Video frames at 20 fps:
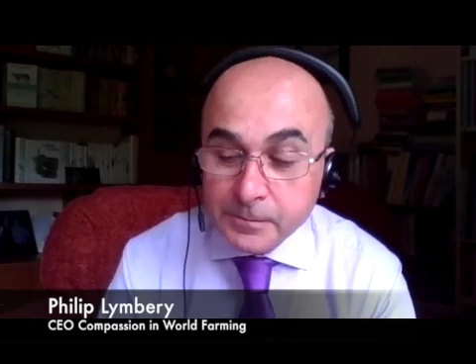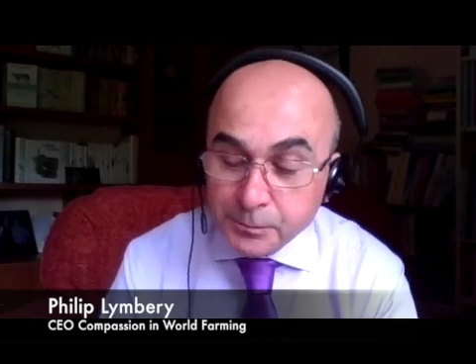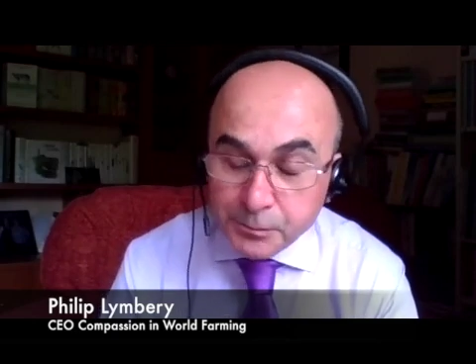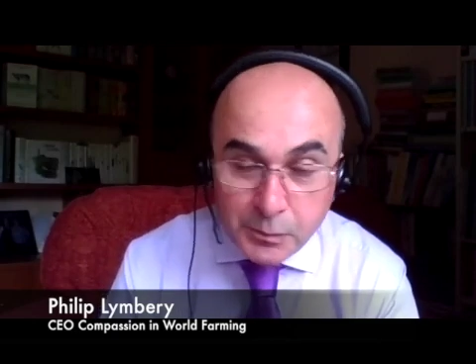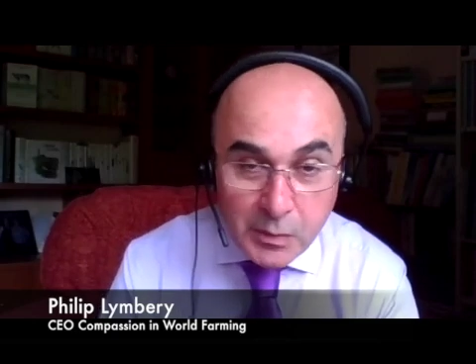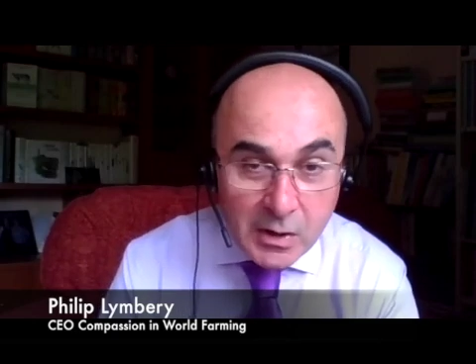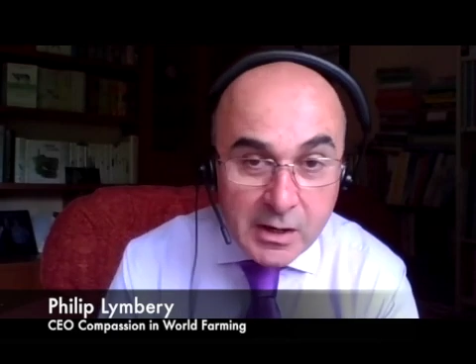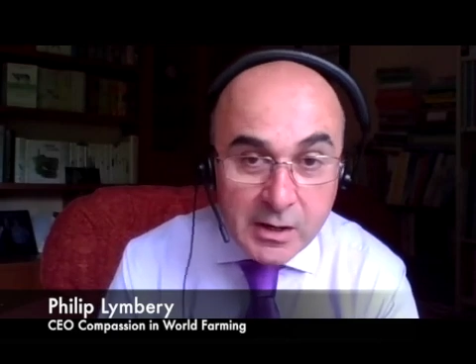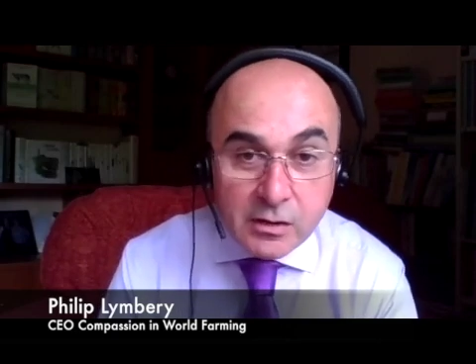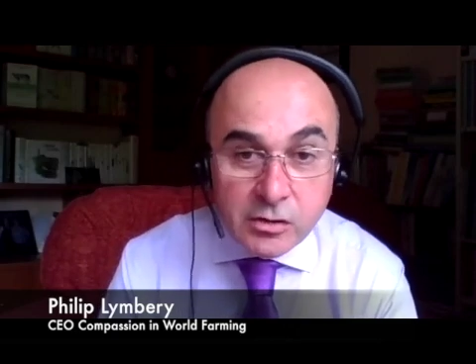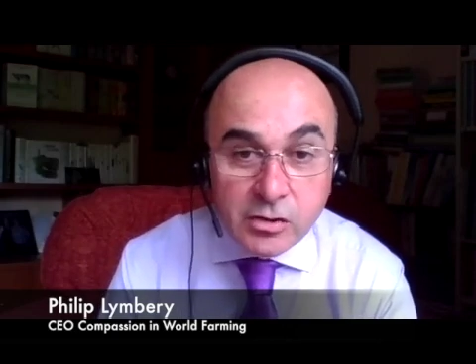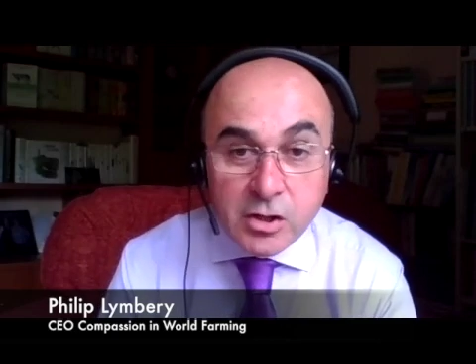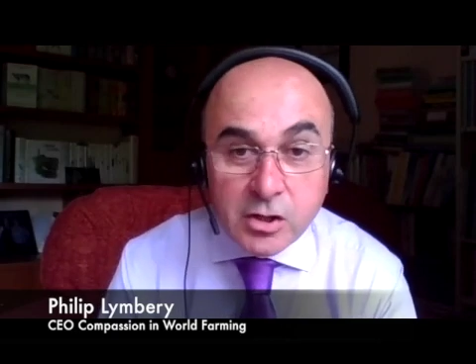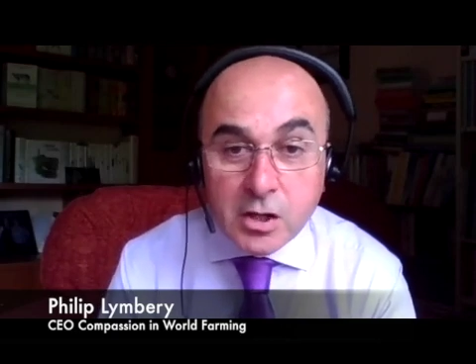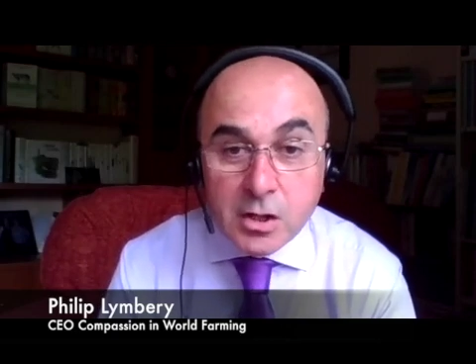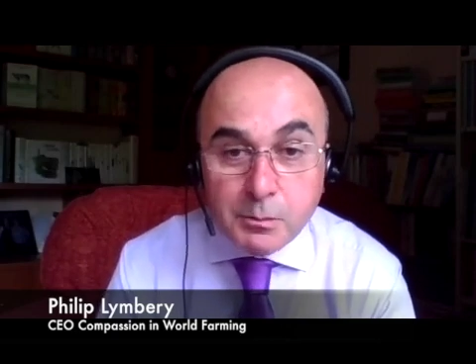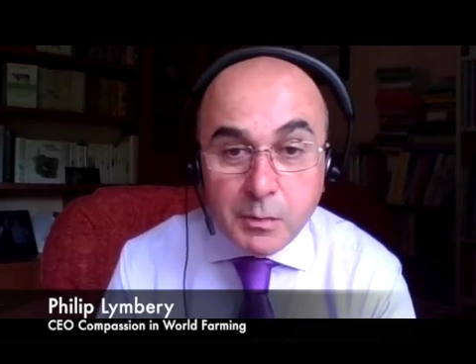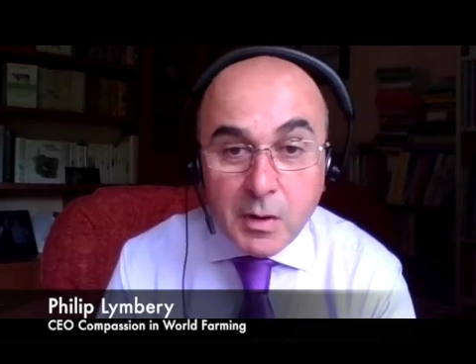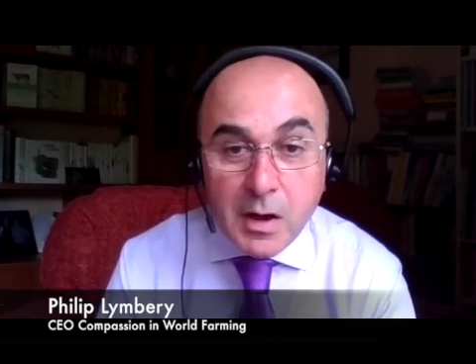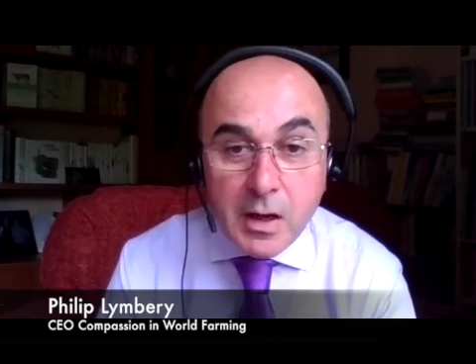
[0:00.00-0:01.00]
by a
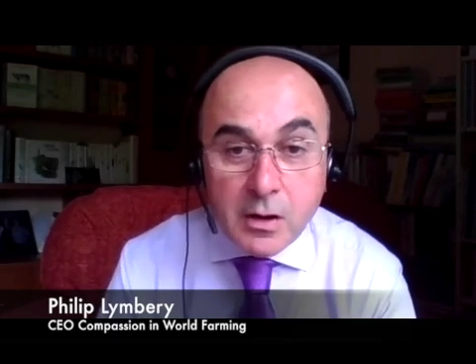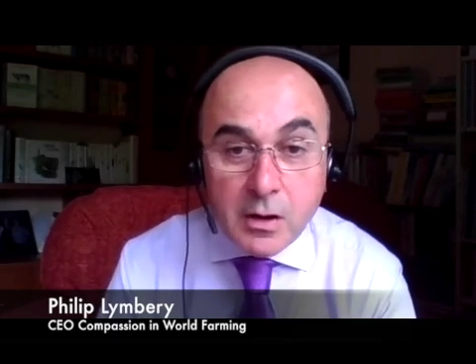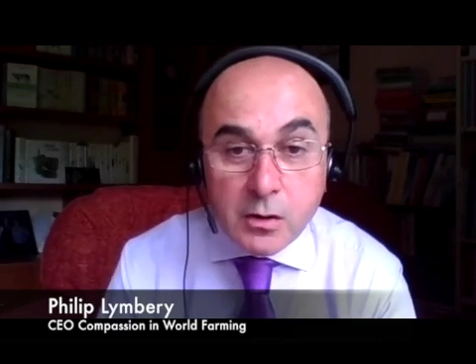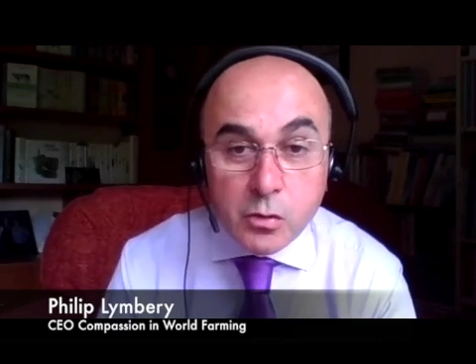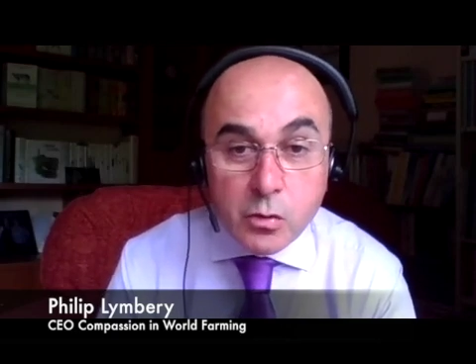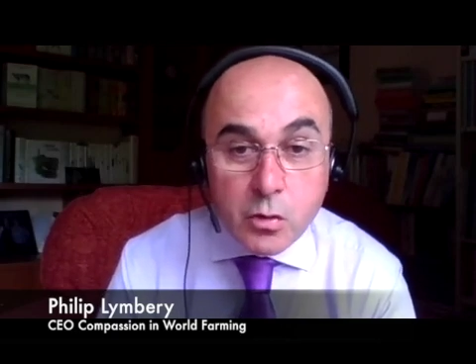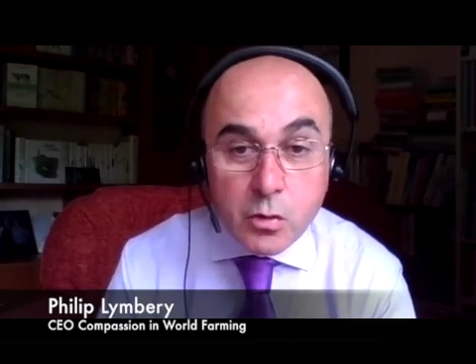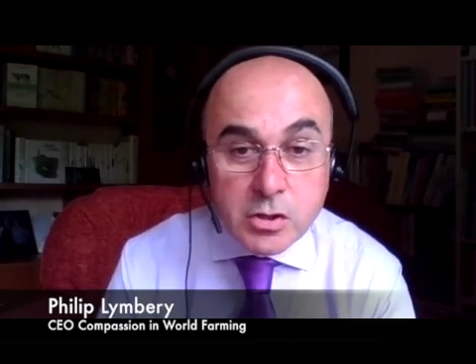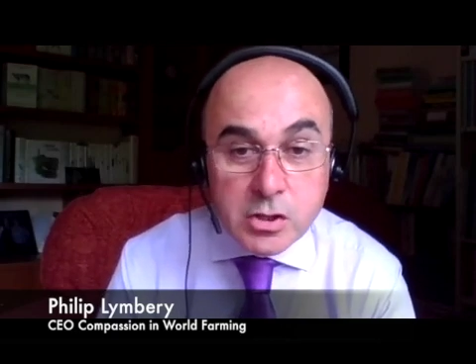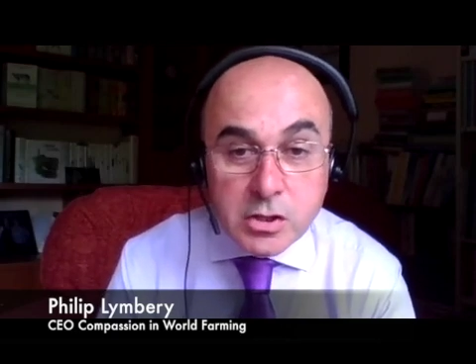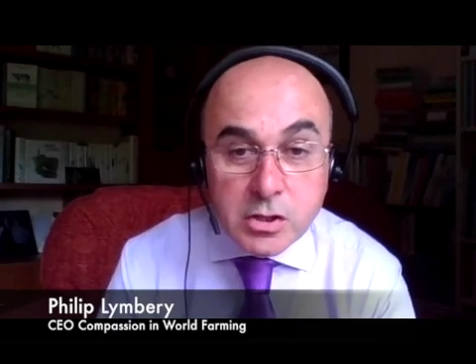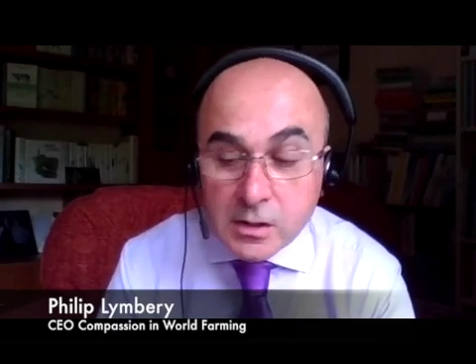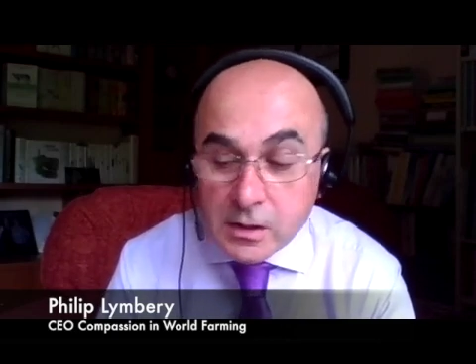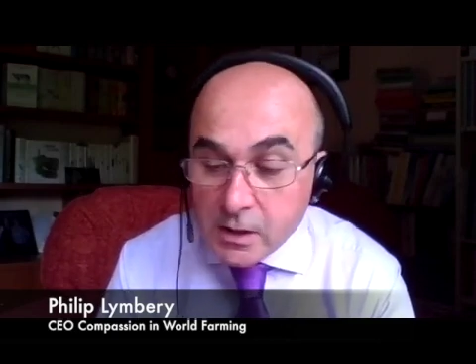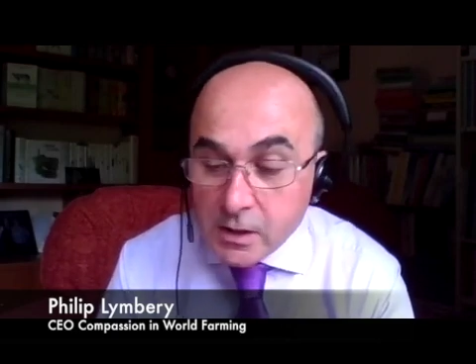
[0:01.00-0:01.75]
third, by a quarter,